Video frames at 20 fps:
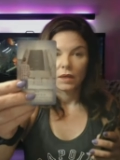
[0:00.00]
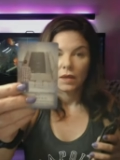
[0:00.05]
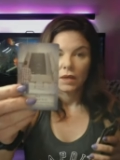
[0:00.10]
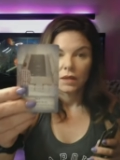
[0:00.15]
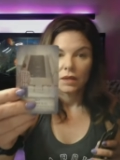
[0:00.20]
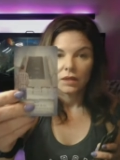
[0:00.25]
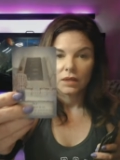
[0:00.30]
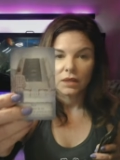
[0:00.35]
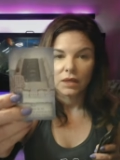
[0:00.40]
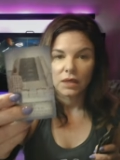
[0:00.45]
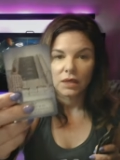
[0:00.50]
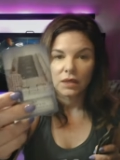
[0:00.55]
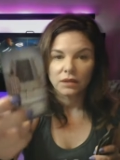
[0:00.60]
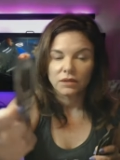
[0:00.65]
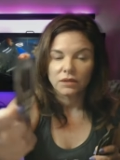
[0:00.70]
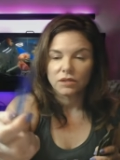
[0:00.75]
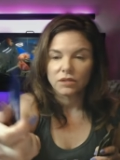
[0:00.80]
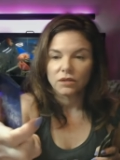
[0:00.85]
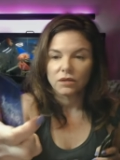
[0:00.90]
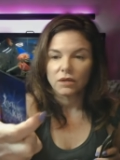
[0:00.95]
The
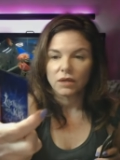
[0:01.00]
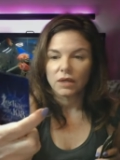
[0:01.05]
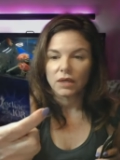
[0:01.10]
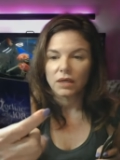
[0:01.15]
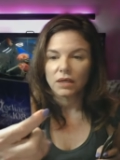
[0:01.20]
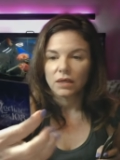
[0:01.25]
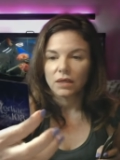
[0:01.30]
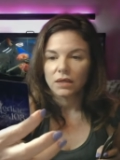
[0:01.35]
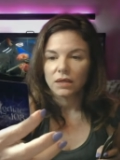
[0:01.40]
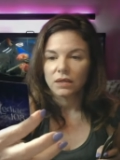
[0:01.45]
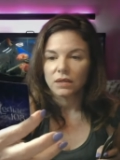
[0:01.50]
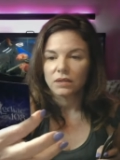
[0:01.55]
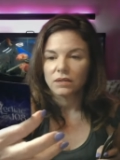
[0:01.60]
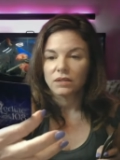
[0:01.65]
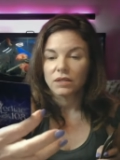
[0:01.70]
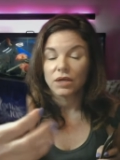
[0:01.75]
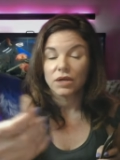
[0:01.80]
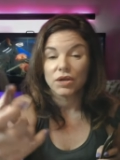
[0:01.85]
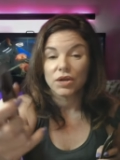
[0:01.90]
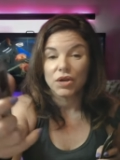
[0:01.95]
answer
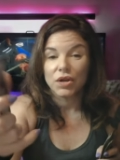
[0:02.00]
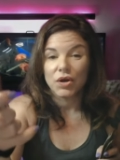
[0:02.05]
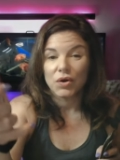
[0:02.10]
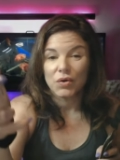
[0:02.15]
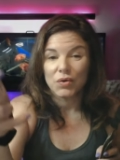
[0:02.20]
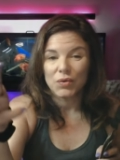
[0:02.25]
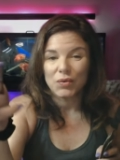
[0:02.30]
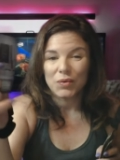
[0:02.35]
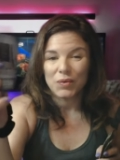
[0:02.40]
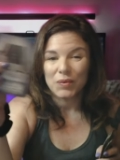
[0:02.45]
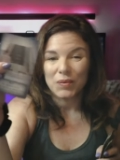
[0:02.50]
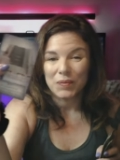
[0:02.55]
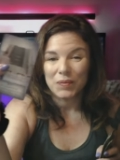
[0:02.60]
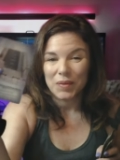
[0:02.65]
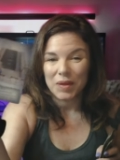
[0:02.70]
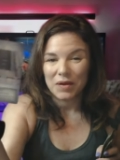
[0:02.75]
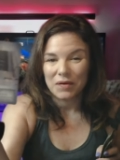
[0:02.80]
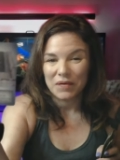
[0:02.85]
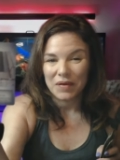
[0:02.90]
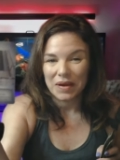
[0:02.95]
is no.
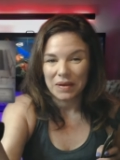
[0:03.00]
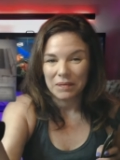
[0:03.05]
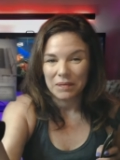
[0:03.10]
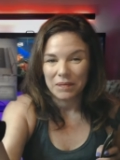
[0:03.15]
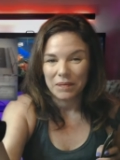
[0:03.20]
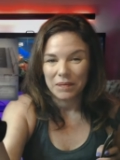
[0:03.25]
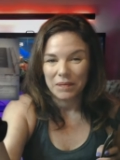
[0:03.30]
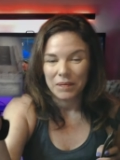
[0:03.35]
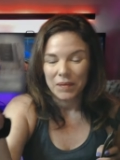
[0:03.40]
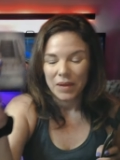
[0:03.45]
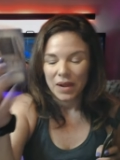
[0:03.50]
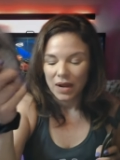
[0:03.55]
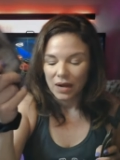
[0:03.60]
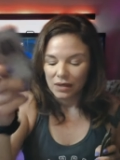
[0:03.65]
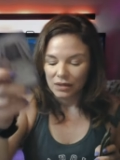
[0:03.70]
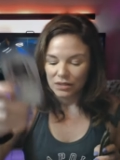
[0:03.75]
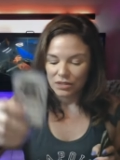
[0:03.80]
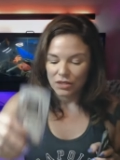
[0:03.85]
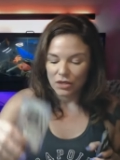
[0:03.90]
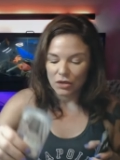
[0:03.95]
All right.
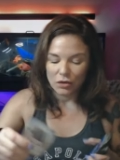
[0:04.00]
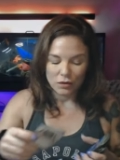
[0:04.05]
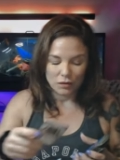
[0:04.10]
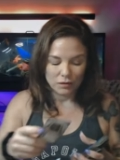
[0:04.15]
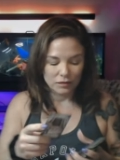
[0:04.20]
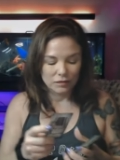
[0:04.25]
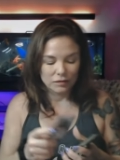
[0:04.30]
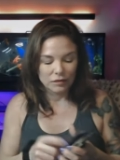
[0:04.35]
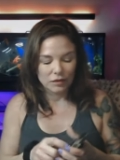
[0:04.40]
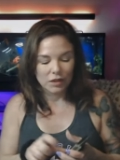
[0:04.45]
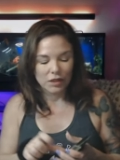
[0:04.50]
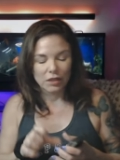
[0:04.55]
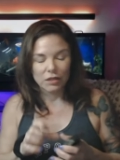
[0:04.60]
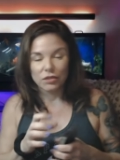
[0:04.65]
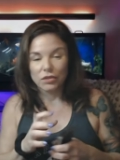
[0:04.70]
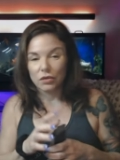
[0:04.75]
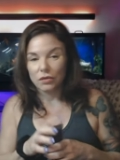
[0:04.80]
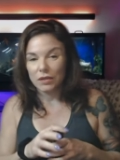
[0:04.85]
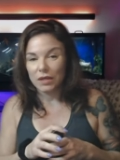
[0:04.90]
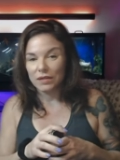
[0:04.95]
So
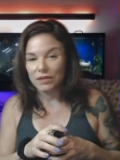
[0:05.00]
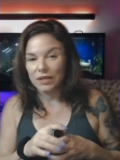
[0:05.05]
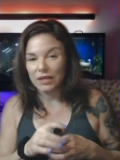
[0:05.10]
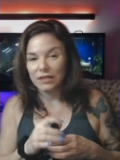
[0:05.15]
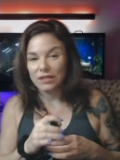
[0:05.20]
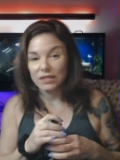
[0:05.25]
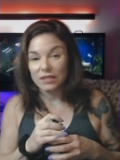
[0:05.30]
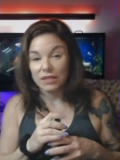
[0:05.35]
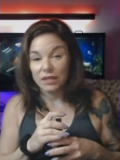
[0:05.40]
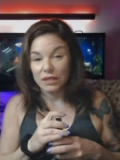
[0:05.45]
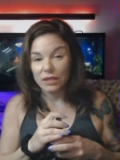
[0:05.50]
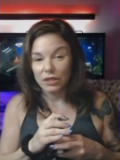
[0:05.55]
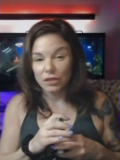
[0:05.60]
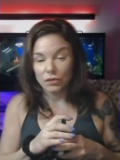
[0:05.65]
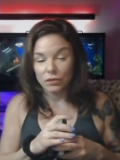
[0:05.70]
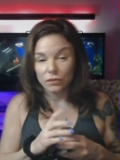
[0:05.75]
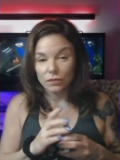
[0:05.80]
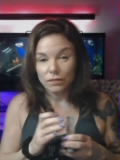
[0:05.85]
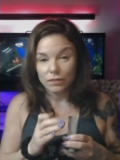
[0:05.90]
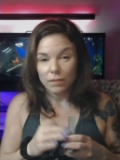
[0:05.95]
Don't let that sting
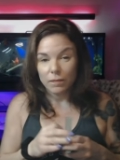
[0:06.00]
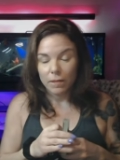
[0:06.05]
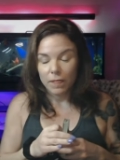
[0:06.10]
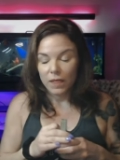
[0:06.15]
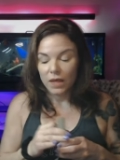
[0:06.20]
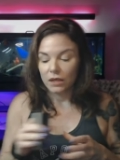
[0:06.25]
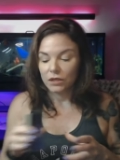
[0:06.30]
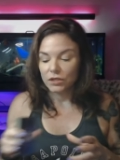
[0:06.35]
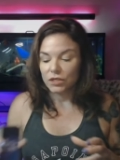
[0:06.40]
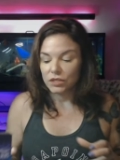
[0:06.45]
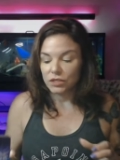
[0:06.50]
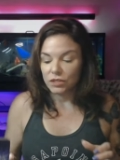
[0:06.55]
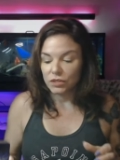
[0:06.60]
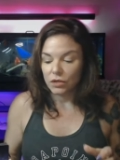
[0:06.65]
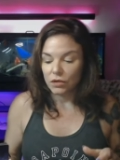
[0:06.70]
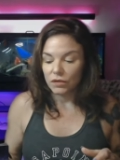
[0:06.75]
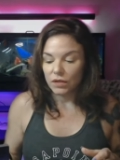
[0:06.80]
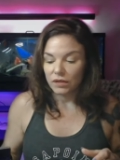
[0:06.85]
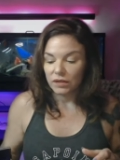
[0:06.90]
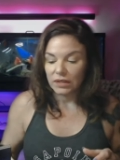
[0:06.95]
you. Just
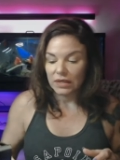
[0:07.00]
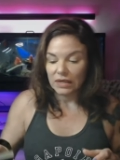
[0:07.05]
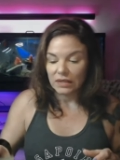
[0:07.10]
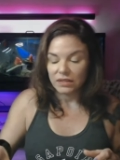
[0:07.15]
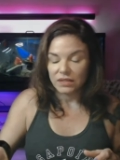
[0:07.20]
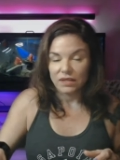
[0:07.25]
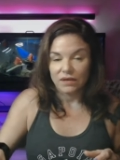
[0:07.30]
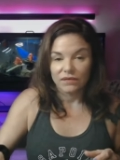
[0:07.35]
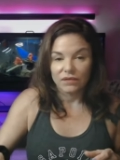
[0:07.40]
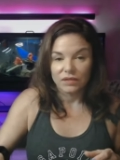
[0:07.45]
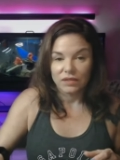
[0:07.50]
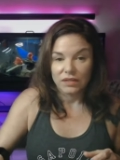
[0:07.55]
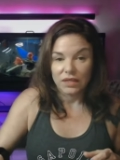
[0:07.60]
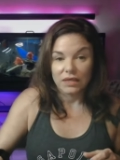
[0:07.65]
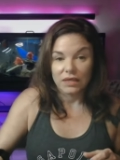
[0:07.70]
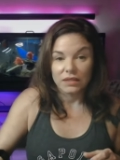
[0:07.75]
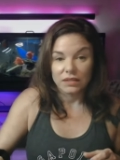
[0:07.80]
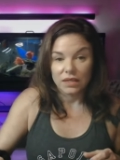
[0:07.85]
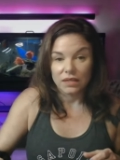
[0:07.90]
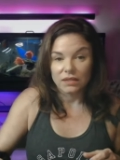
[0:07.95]
know that the next 7
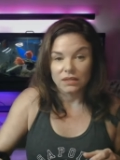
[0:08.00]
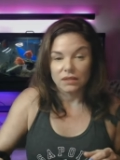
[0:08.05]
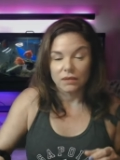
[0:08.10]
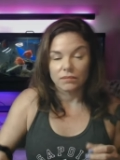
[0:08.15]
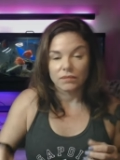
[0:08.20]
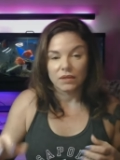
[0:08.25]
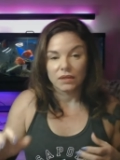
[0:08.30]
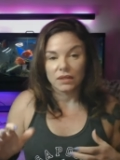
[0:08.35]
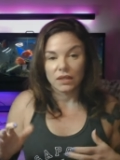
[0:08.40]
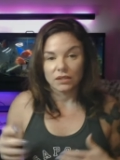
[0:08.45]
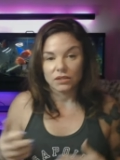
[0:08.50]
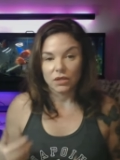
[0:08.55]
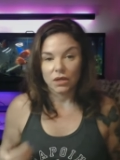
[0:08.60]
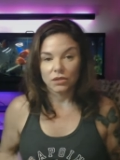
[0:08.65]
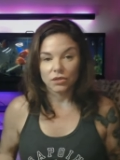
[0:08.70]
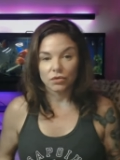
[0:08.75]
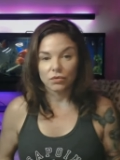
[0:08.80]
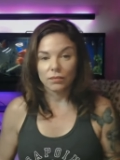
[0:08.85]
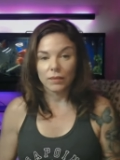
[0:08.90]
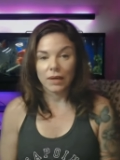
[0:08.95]
days, that's something that's
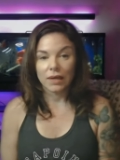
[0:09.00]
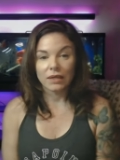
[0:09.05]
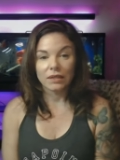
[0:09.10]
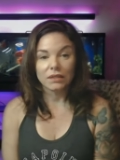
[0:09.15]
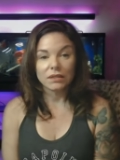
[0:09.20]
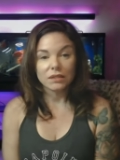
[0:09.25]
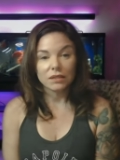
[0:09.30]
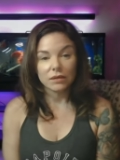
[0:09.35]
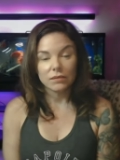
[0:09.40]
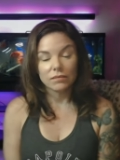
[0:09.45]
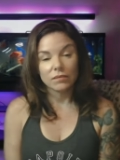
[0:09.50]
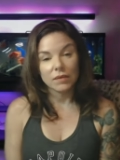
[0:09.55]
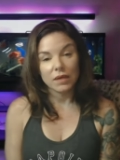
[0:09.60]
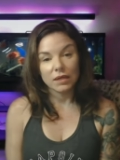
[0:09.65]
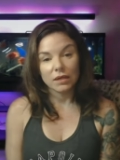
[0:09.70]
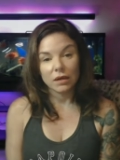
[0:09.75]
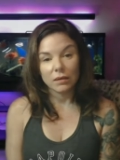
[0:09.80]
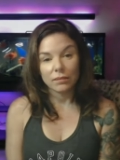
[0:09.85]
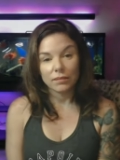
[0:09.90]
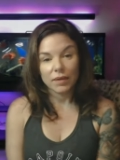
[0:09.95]
on your mind. It
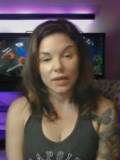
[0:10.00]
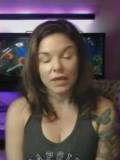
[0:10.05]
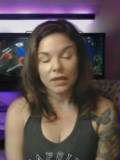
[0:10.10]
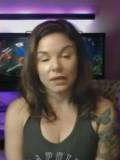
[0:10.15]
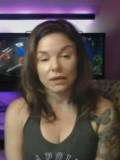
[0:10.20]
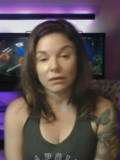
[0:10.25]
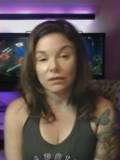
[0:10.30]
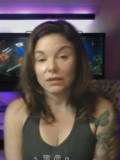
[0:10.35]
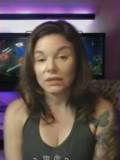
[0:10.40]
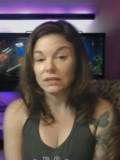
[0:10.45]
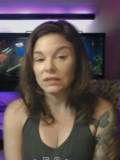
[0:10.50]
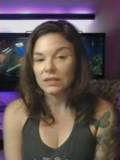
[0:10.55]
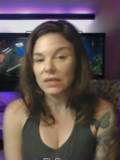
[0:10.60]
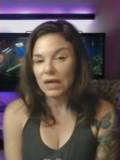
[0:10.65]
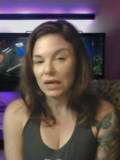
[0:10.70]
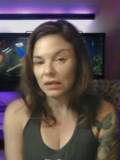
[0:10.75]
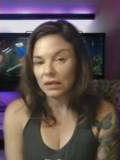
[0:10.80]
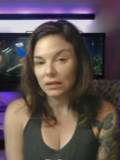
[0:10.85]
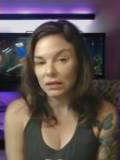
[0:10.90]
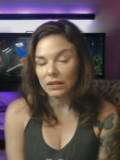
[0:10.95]
may not pan out
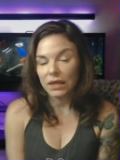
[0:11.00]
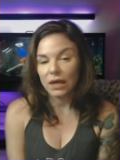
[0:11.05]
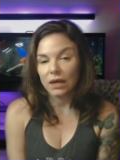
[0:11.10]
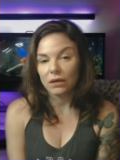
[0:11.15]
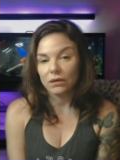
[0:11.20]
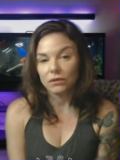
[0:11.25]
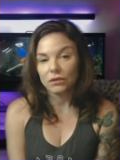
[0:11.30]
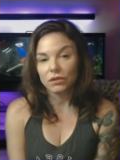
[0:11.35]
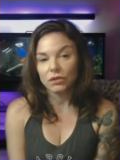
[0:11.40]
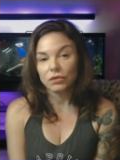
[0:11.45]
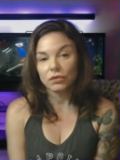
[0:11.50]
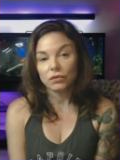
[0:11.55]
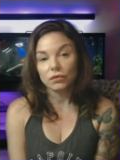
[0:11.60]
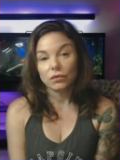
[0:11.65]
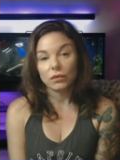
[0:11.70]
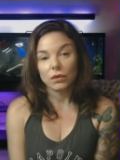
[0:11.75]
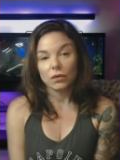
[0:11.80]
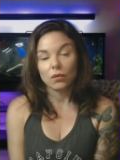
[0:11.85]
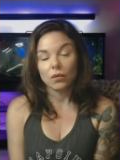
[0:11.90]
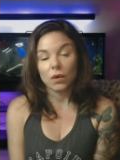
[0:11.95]
exactly how
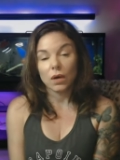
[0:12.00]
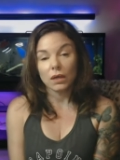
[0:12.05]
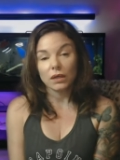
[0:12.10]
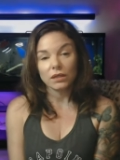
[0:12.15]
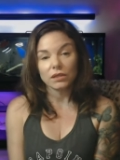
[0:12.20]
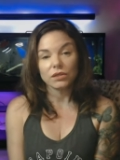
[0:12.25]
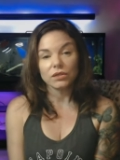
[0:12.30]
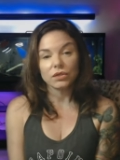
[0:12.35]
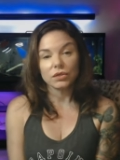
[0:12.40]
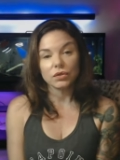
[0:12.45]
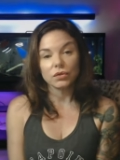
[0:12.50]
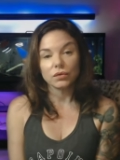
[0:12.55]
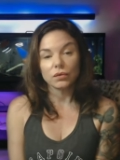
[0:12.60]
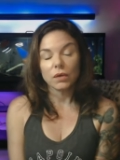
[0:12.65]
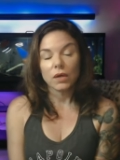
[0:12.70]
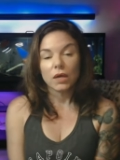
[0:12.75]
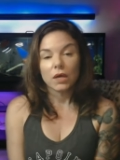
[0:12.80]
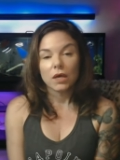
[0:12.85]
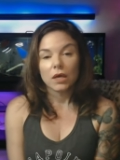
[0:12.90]
you want it to.